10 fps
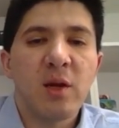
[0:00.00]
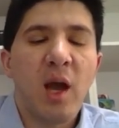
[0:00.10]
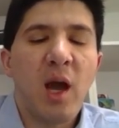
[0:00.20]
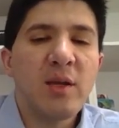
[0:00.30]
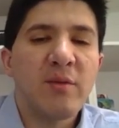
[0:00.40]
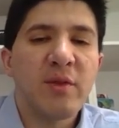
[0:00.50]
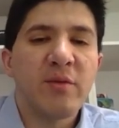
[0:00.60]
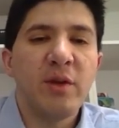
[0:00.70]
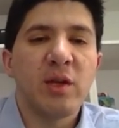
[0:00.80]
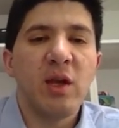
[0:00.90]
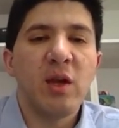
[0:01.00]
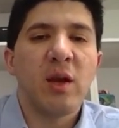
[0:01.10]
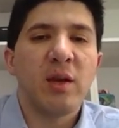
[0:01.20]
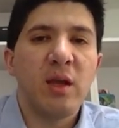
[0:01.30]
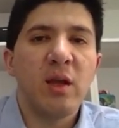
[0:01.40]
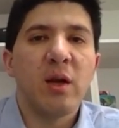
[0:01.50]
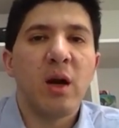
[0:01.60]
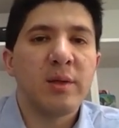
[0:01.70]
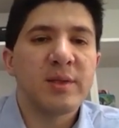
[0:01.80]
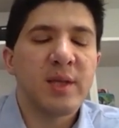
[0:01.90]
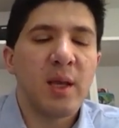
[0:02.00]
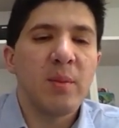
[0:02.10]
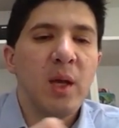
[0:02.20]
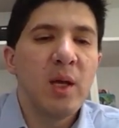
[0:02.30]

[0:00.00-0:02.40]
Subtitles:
height of the fluid here and here are the same.